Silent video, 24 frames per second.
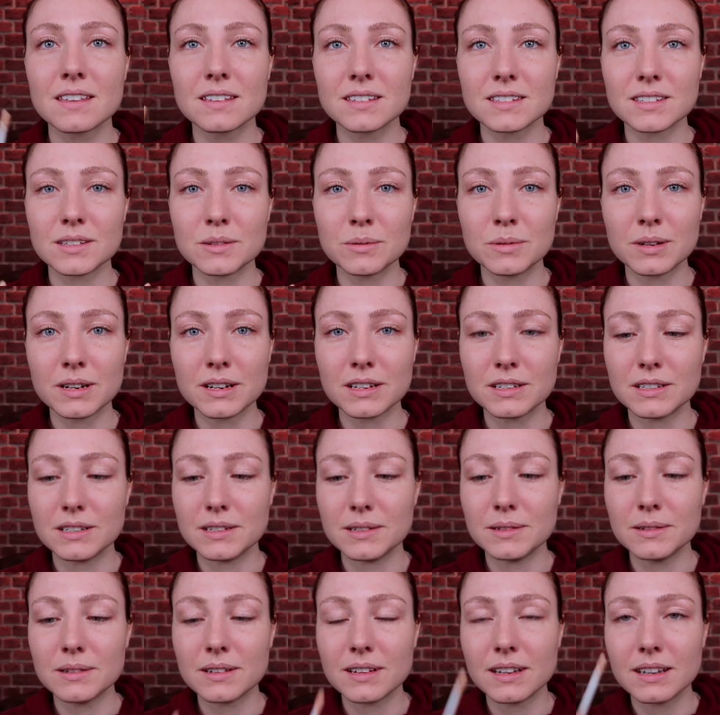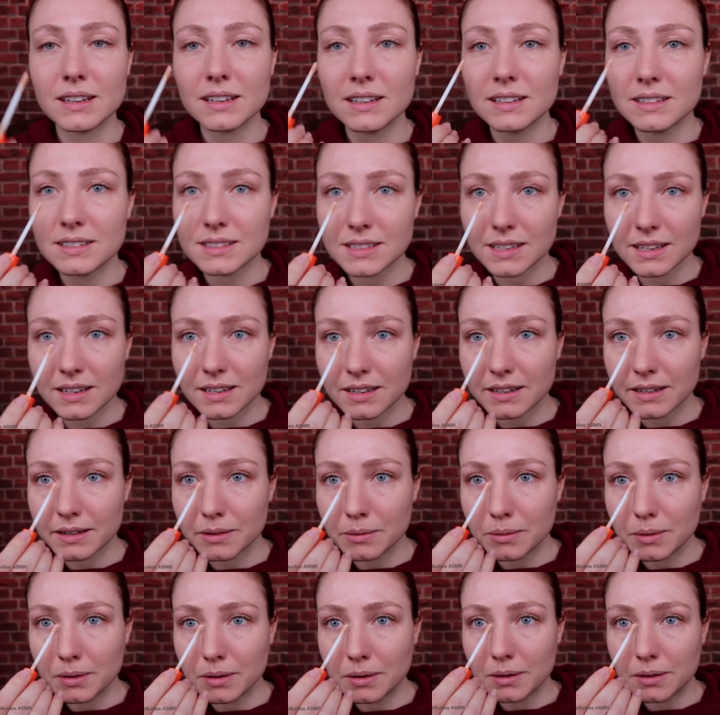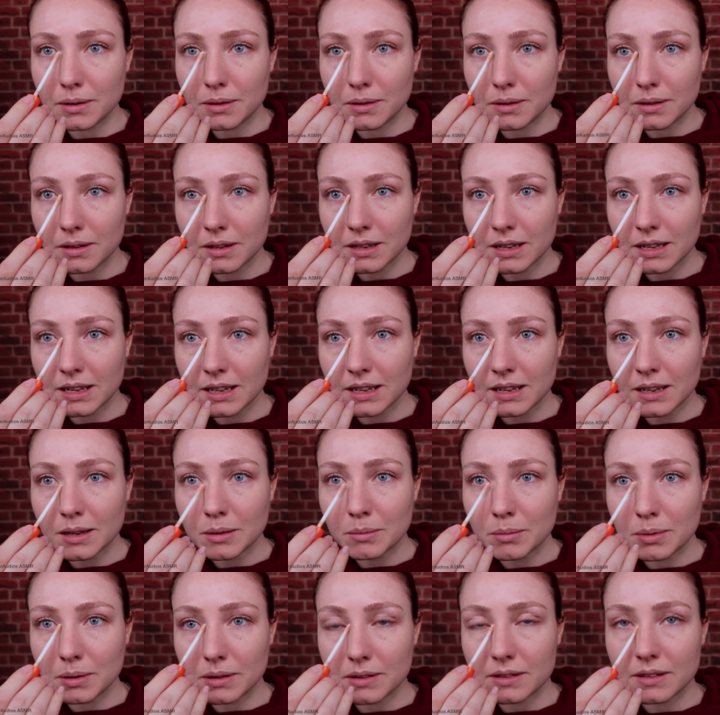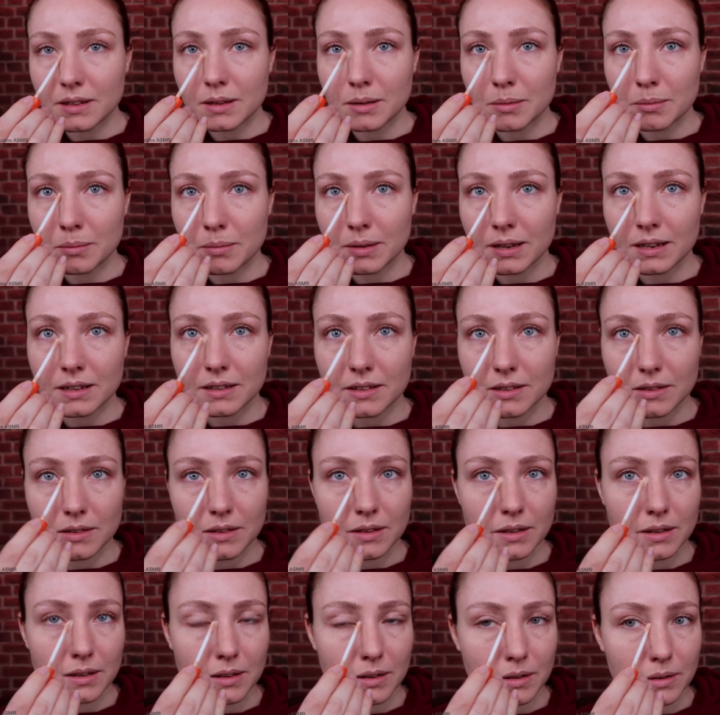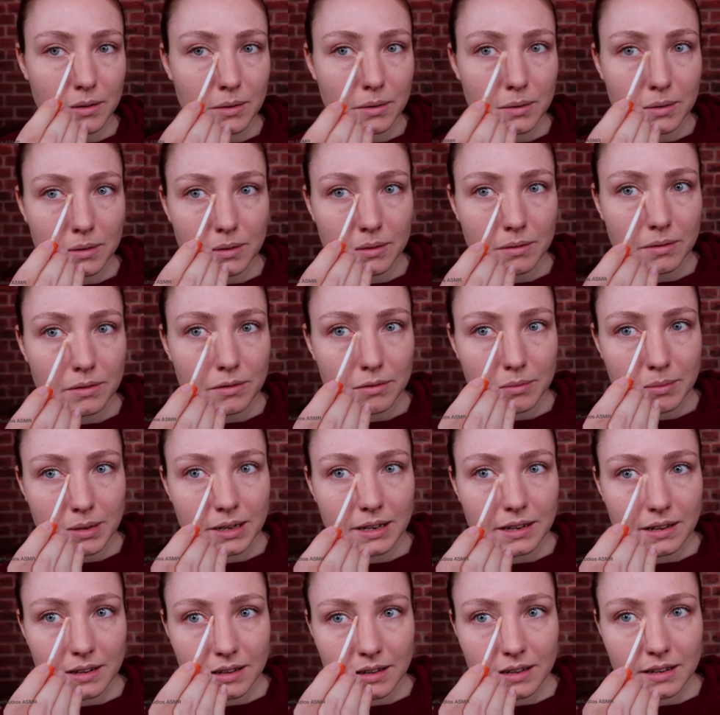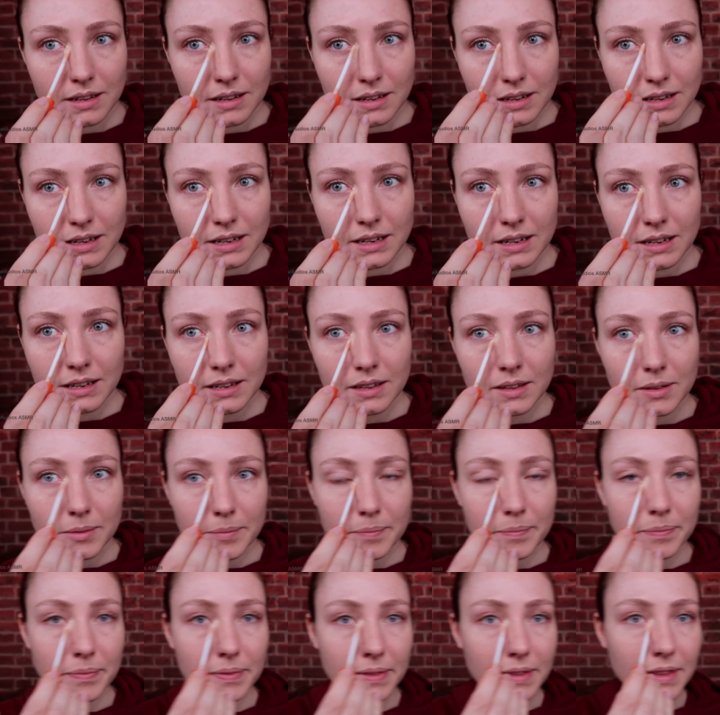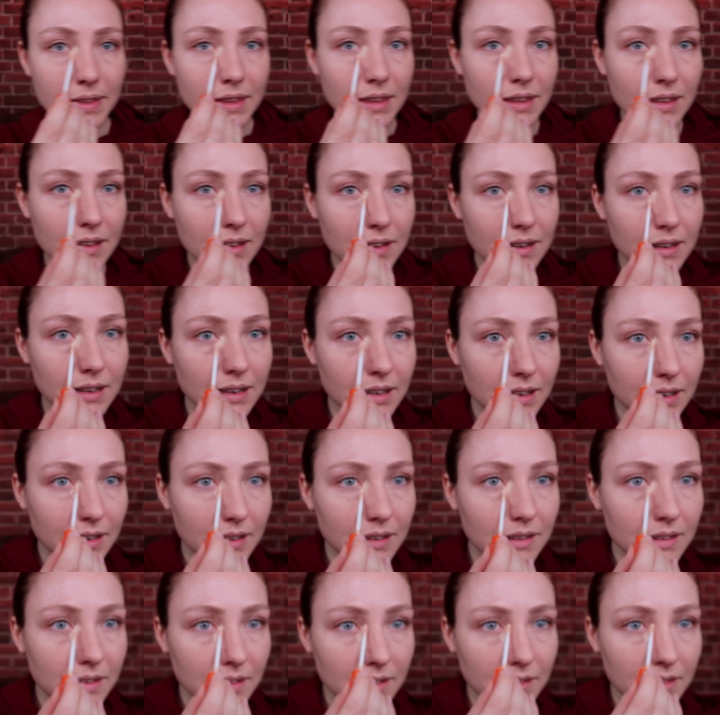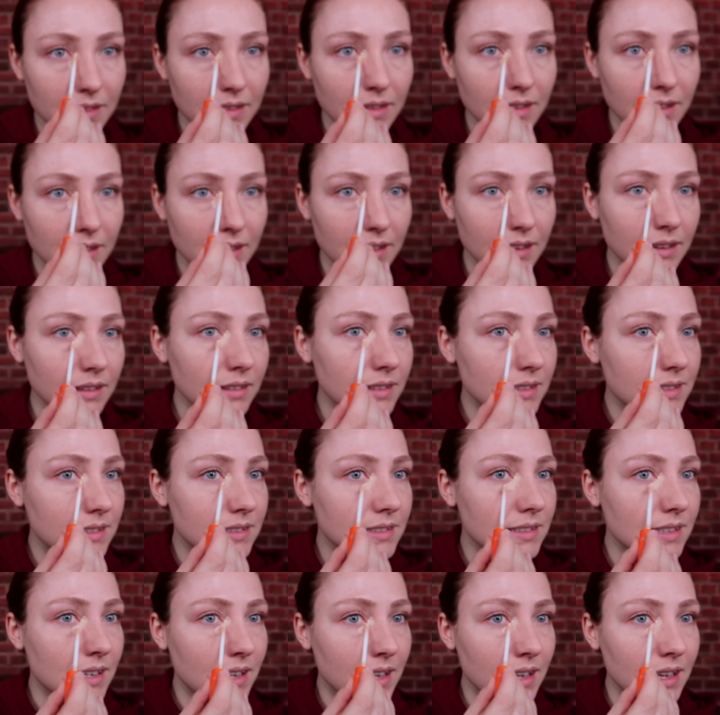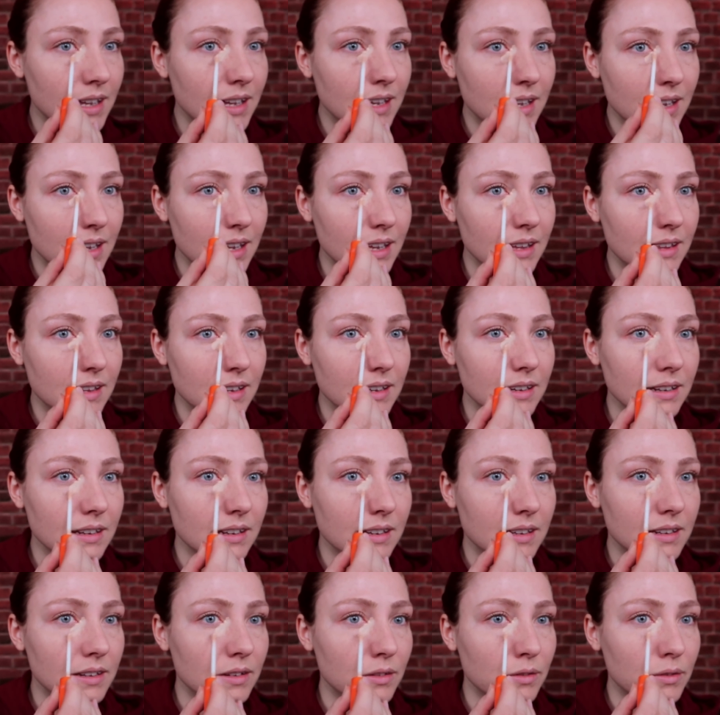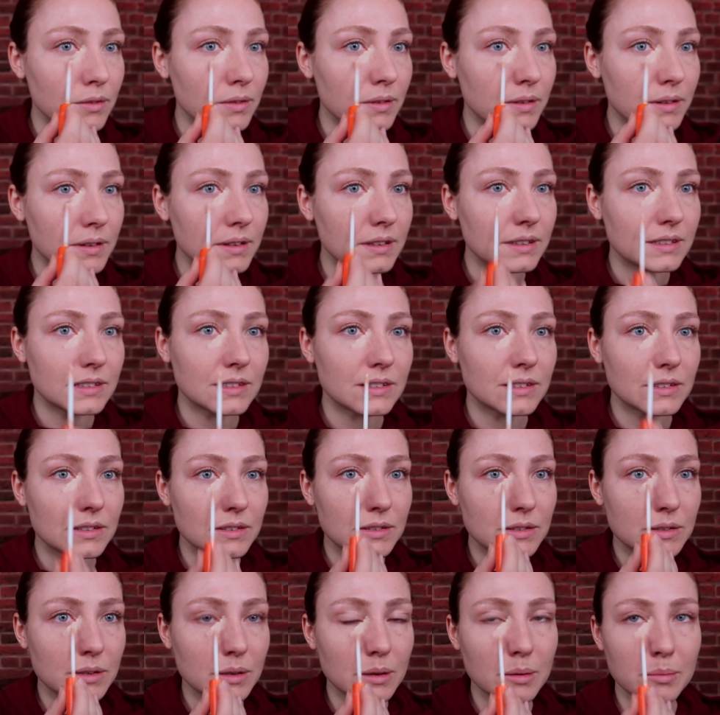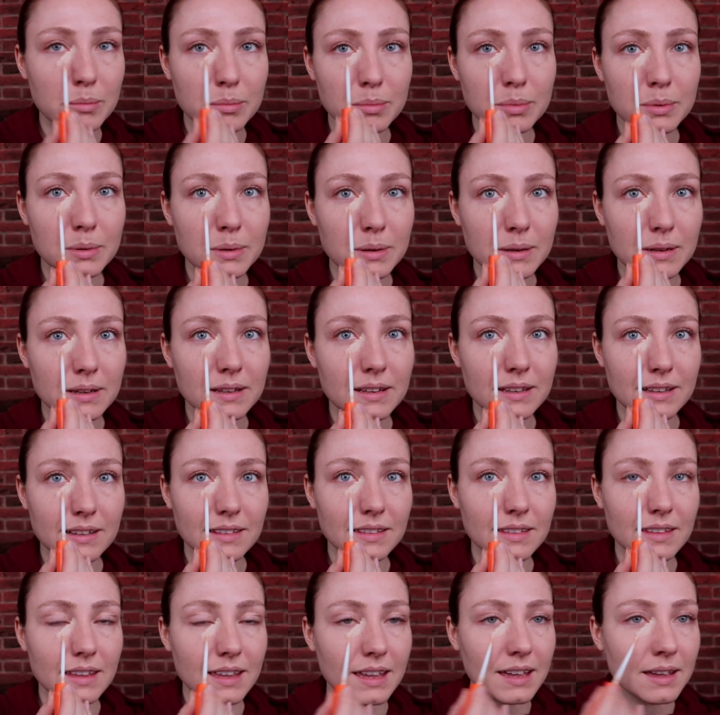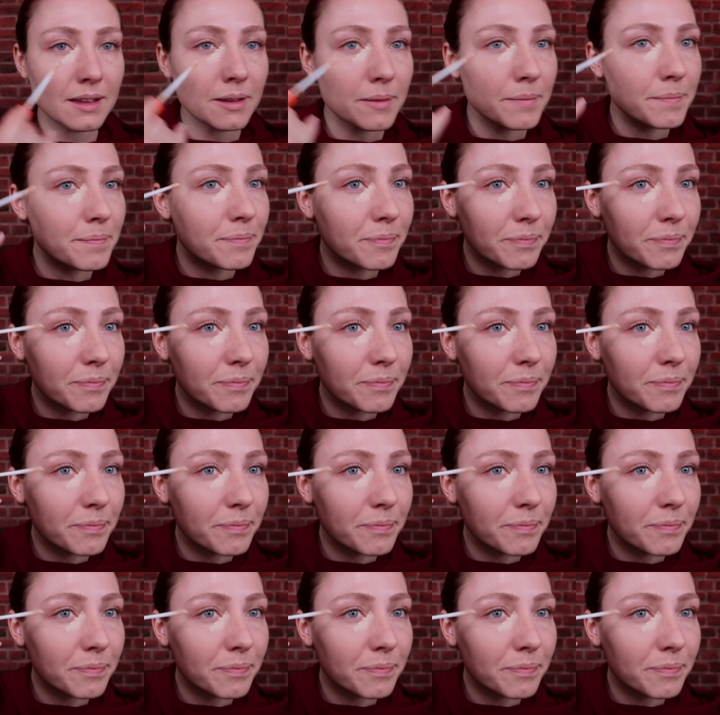So what I do is I will put some into the corner of my eye, like this, and then kind of stop there.